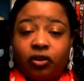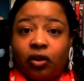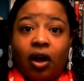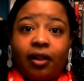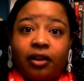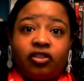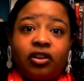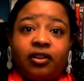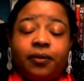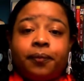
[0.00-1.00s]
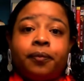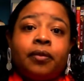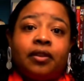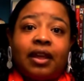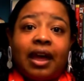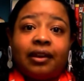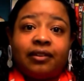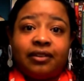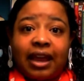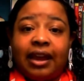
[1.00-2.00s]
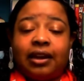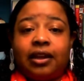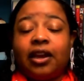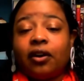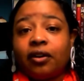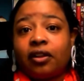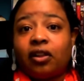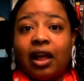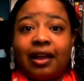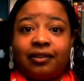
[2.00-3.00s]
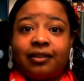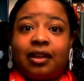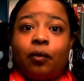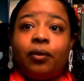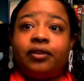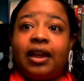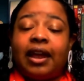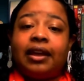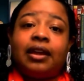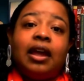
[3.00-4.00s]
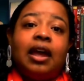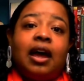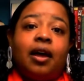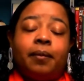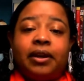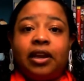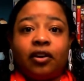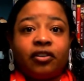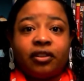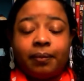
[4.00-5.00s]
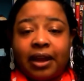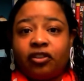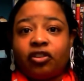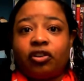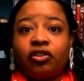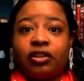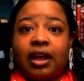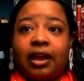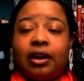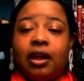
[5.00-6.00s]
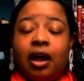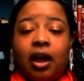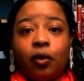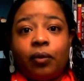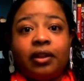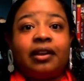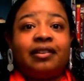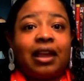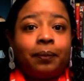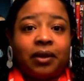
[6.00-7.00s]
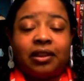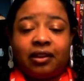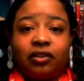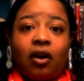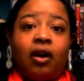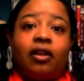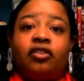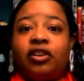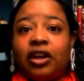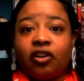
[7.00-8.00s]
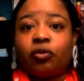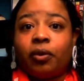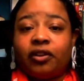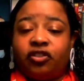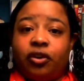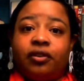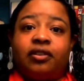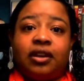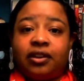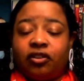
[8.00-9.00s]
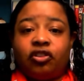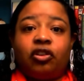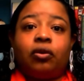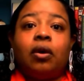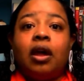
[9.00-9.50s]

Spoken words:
colleges that state, here are the classes that we'll take, and here's the majors that we'll accept at this college, and here's what students need to do